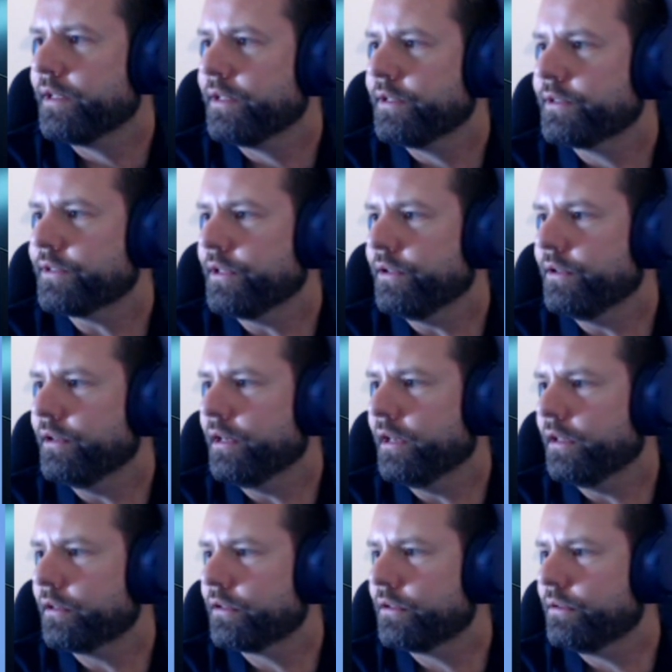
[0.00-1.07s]
So
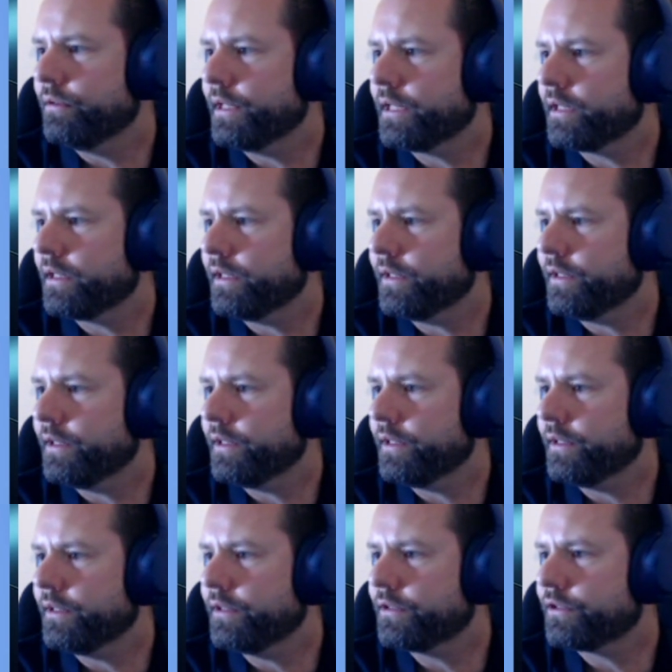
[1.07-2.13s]
I'll
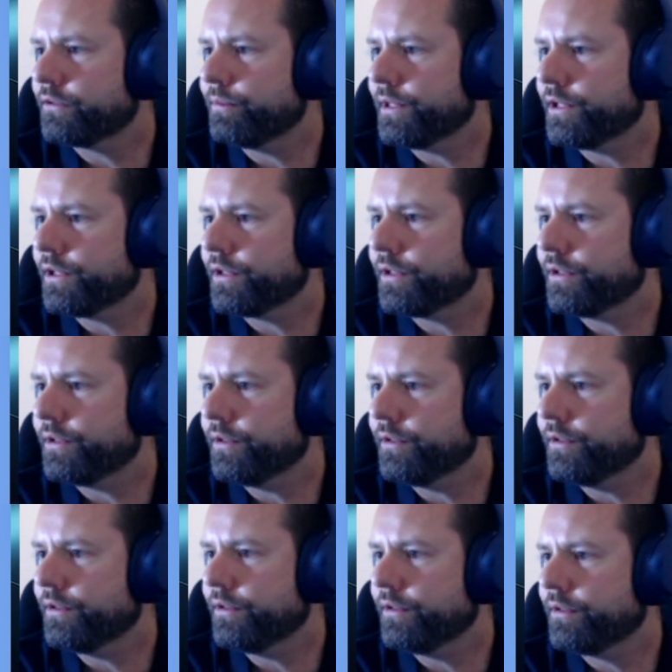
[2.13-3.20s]
quickly switch
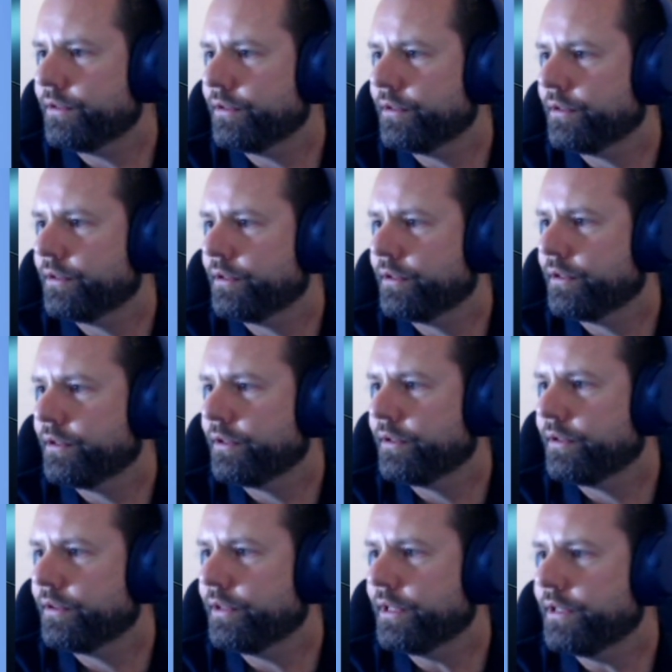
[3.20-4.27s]
to
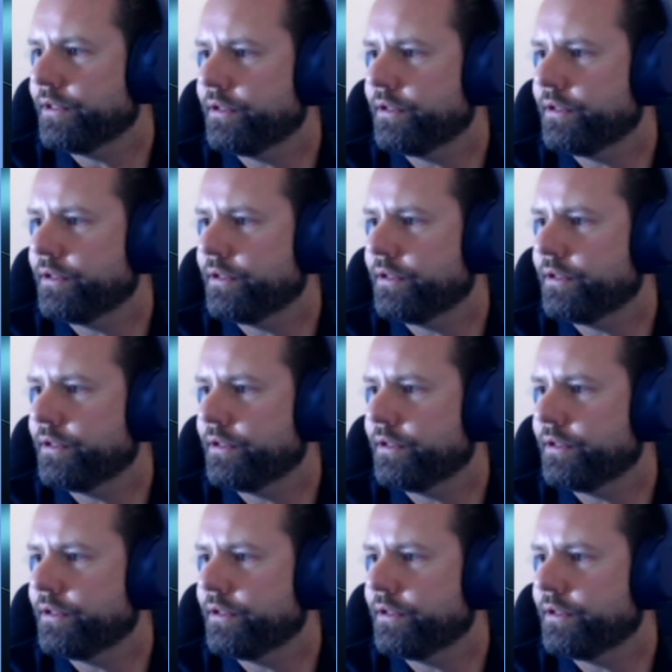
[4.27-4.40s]
the